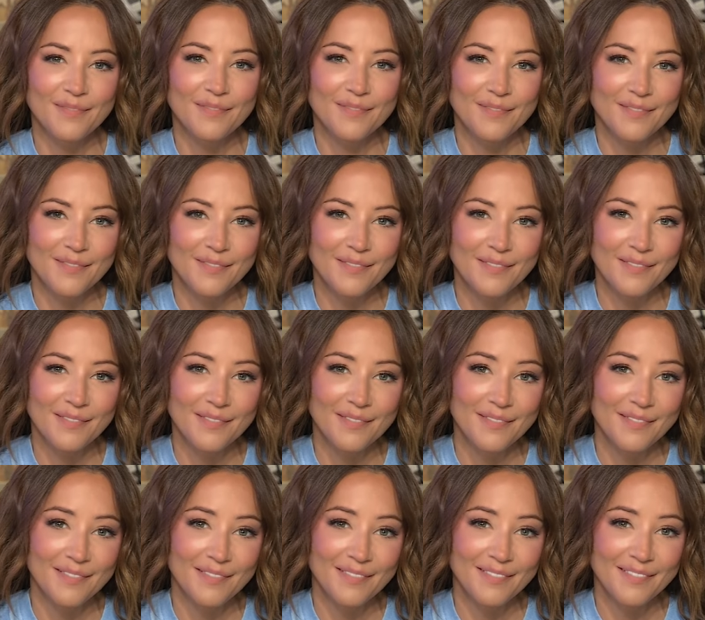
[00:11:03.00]

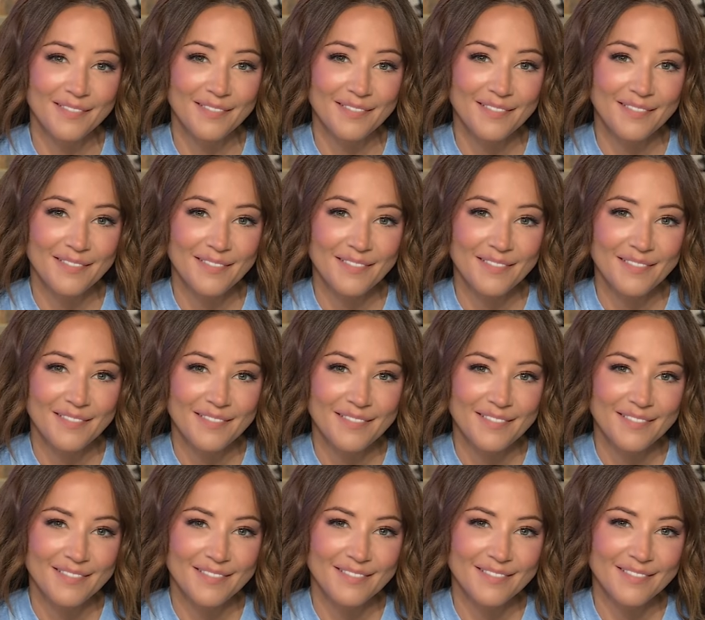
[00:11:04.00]

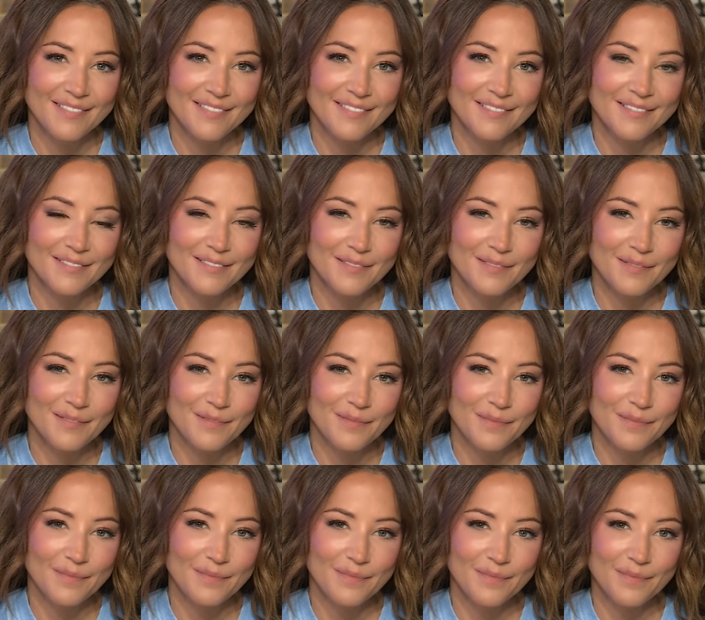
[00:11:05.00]

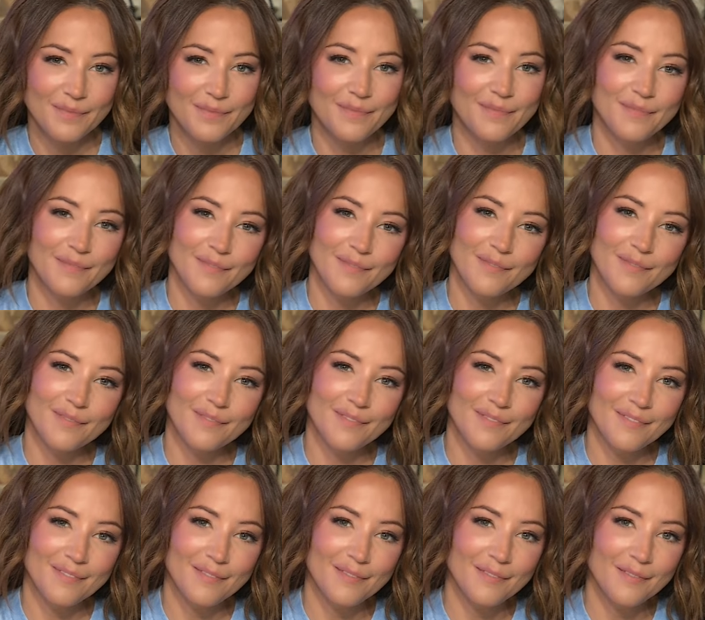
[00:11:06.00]

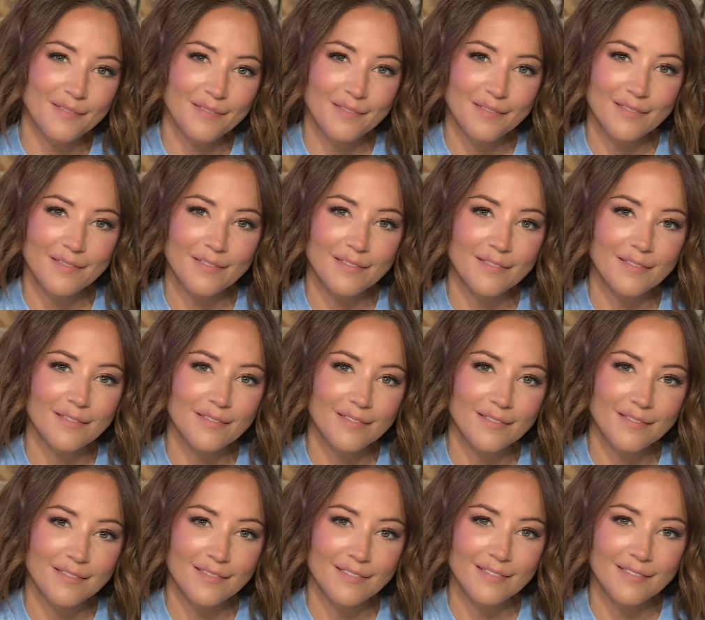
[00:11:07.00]

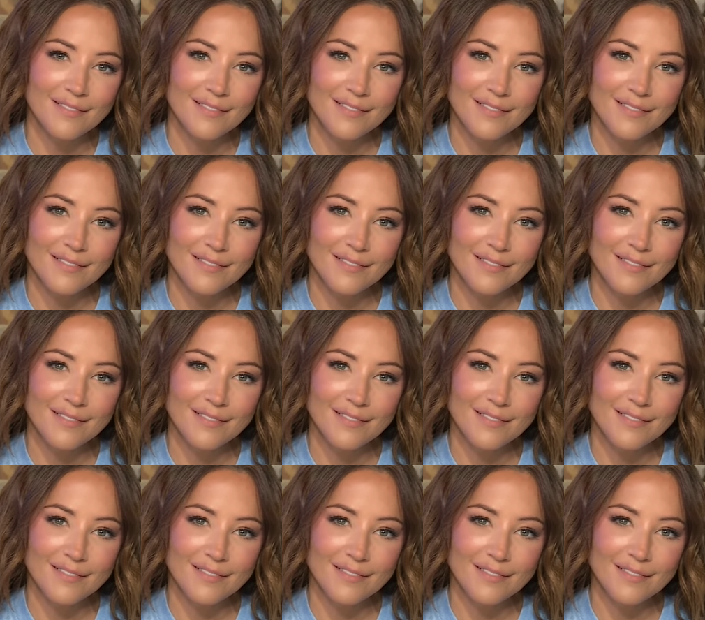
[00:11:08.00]
[no speech]